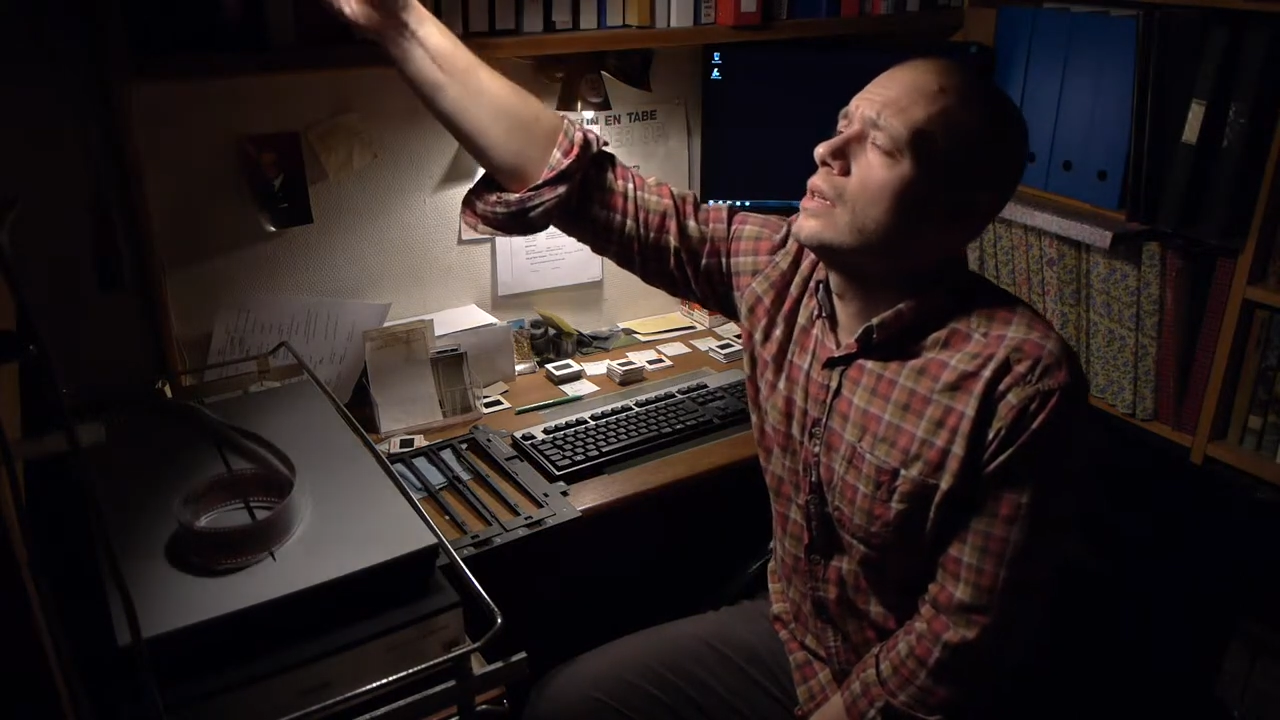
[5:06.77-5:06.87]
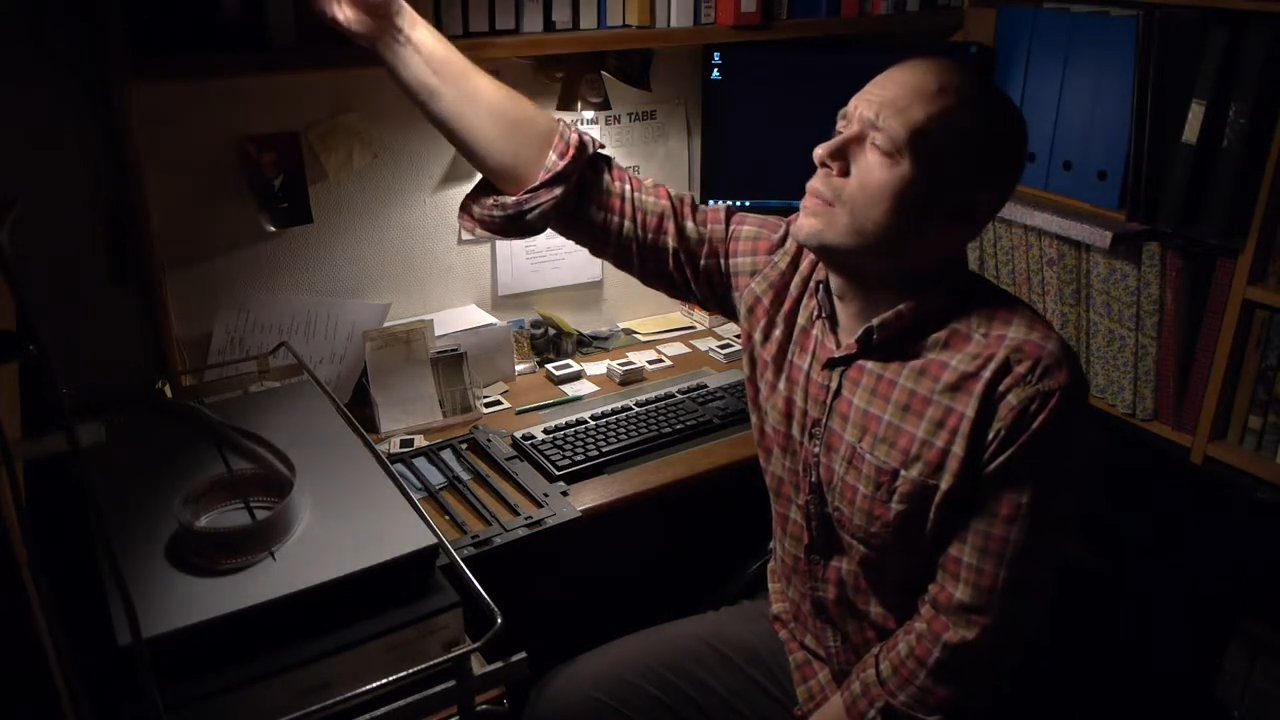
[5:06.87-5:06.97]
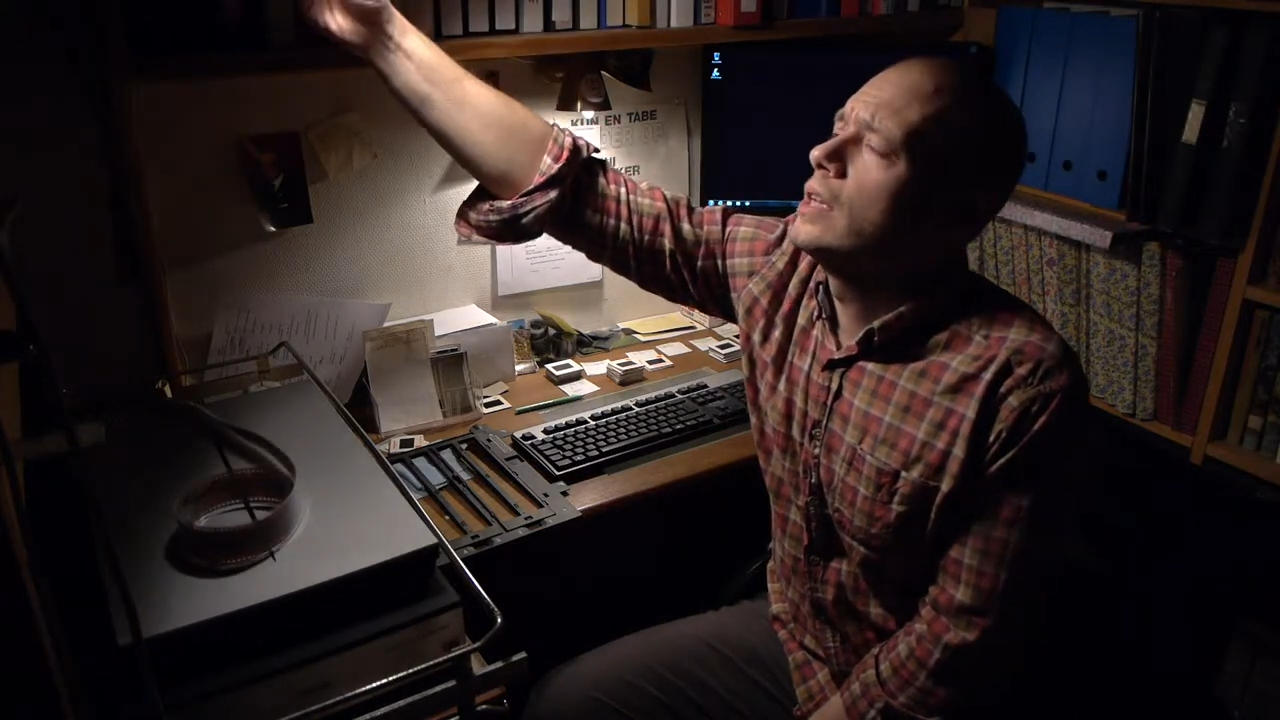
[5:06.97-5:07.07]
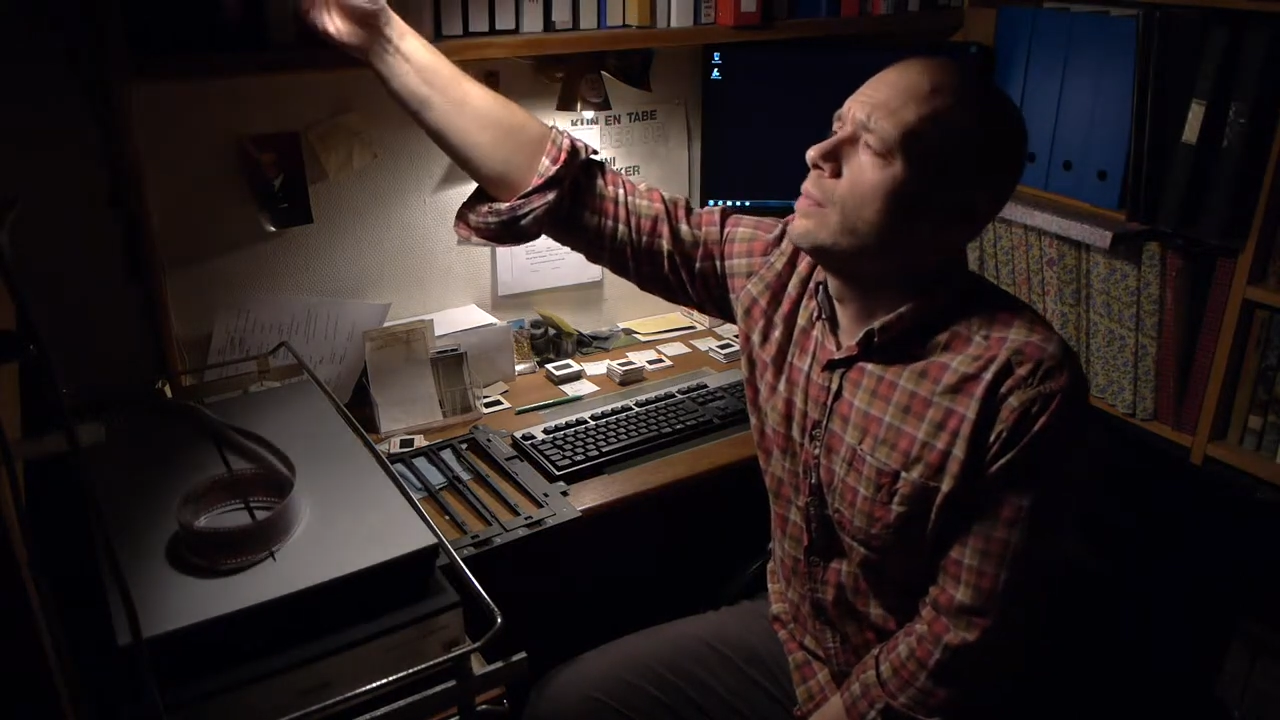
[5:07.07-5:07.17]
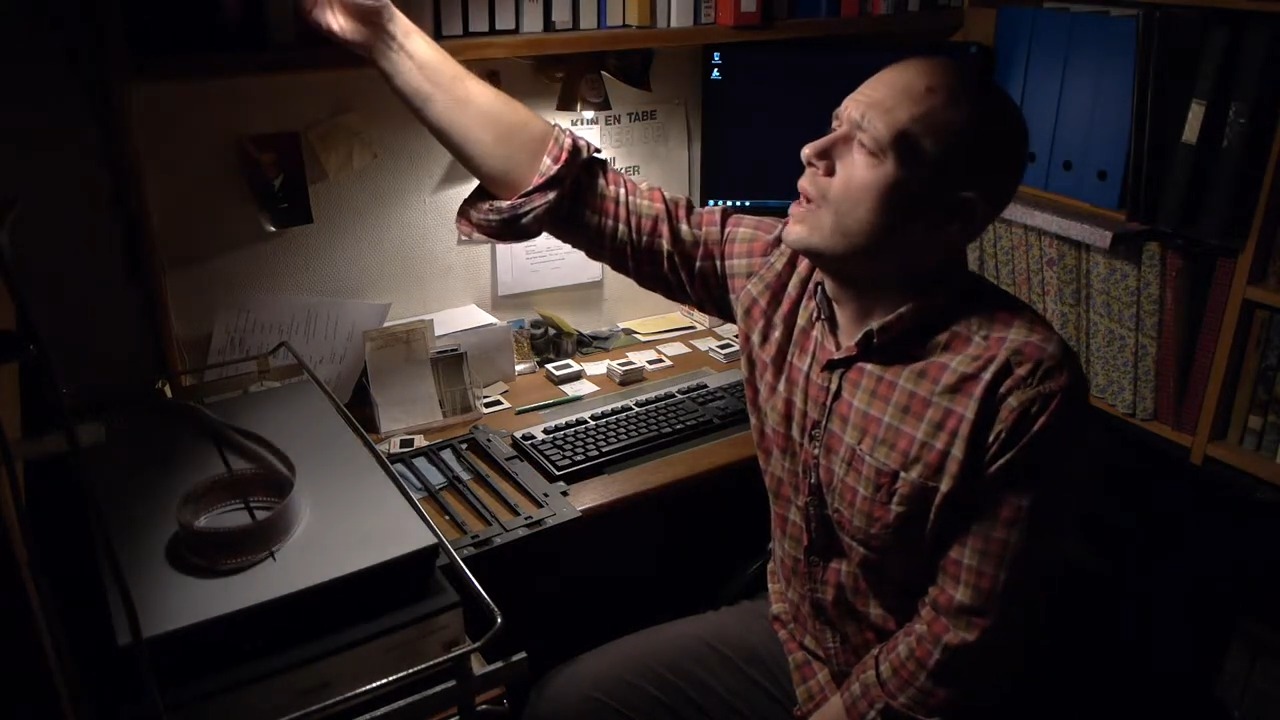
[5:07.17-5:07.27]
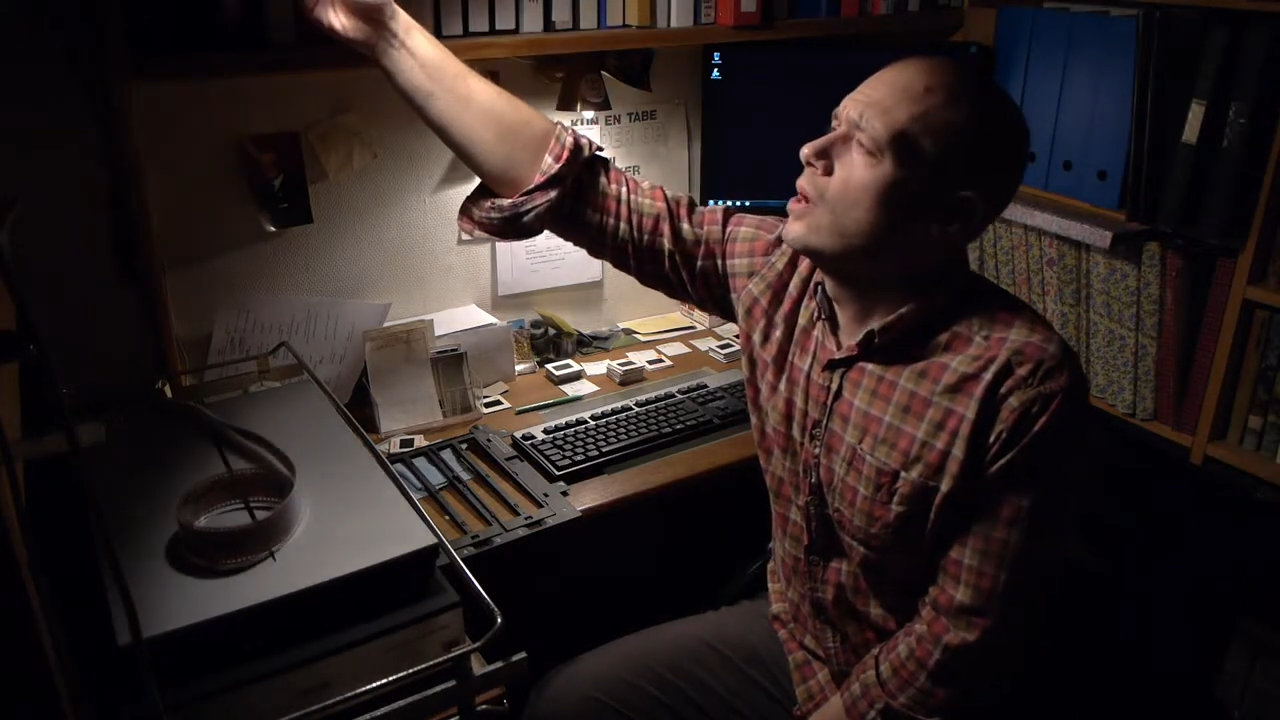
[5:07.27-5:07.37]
in my